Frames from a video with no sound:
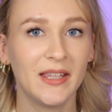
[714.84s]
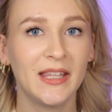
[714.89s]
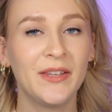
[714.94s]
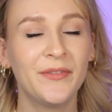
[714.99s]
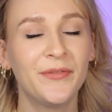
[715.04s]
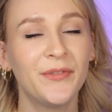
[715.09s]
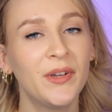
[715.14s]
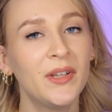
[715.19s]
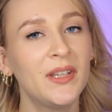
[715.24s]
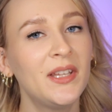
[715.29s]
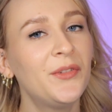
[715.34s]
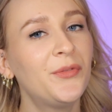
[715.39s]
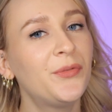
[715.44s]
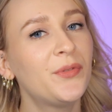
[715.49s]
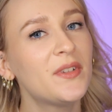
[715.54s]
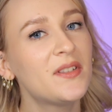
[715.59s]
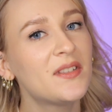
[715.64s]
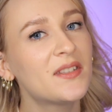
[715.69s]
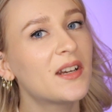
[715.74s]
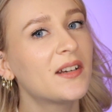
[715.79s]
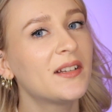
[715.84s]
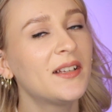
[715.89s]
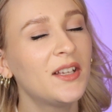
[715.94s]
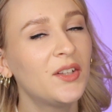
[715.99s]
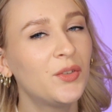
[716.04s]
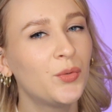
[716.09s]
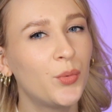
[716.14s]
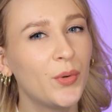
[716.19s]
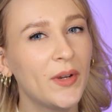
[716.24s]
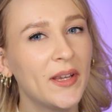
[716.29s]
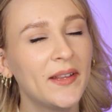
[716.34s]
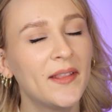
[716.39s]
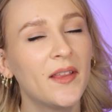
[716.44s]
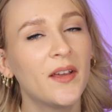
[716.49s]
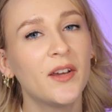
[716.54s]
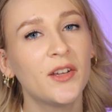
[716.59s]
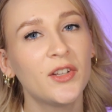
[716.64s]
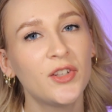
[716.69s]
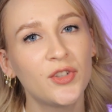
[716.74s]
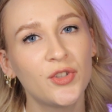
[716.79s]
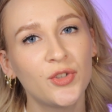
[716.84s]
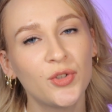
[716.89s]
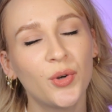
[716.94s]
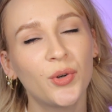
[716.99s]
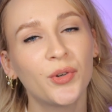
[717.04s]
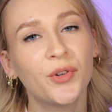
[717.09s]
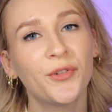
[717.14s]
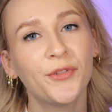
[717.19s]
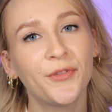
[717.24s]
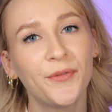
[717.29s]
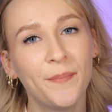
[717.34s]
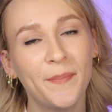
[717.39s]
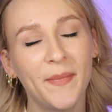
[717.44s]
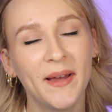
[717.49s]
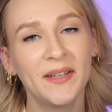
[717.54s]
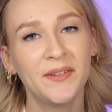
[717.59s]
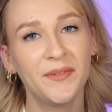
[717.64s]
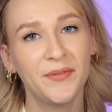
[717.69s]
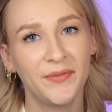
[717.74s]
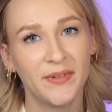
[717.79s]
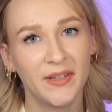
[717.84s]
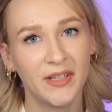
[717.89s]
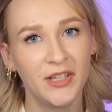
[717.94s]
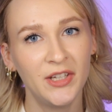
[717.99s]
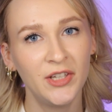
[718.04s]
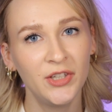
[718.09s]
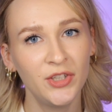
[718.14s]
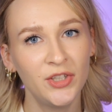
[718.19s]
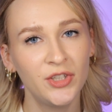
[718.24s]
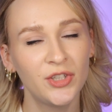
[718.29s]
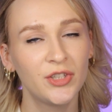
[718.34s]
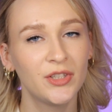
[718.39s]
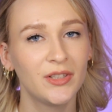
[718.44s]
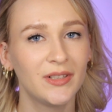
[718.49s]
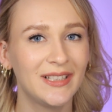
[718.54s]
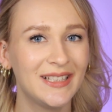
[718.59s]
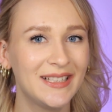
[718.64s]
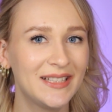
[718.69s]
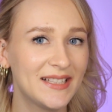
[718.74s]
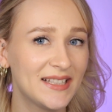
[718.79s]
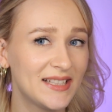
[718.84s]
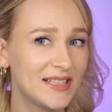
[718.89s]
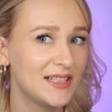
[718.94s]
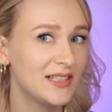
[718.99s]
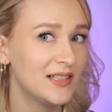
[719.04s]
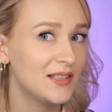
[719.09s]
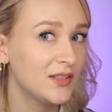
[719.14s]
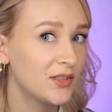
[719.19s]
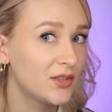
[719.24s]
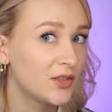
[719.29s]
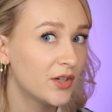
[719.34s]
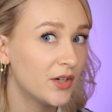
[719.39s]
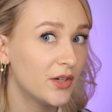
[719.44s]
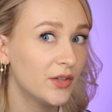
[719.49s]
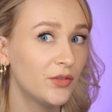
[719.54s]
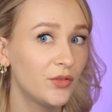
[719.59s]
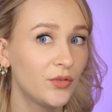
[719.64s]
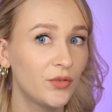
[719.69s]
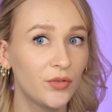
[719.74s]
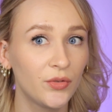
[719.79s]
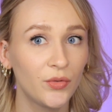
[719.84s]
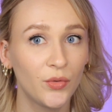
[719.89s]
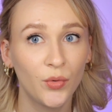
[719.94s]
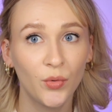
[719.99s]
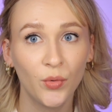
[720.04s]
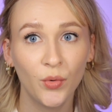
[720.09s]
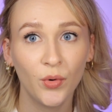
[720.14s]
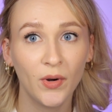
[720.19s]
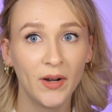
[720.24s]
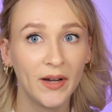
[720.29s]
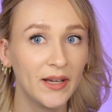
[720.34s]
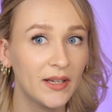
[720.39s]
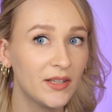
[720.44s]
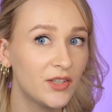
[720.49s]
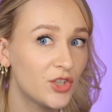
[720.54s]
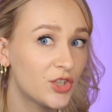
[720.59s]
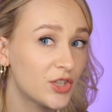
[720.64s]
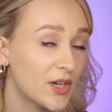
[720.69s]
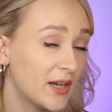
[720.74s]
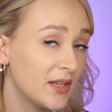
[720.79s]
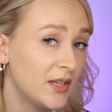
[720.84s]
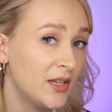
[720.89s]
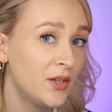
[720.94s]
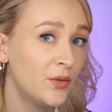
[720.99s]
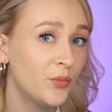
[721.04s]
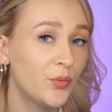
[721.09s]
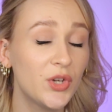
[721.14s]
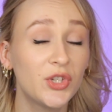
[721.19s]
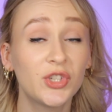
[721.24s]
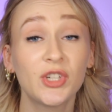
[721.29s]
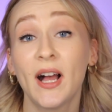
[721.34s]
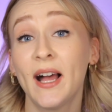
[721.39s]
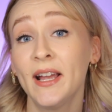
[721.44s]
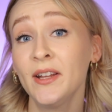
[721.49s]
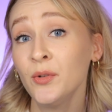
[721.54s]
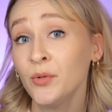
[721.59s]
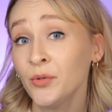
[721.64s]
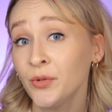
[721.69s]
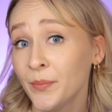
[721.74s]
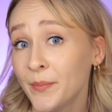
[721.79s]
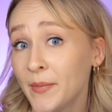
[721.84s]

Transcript: Even if we started with a sort of matte finish, it still got quite shiny, which I don't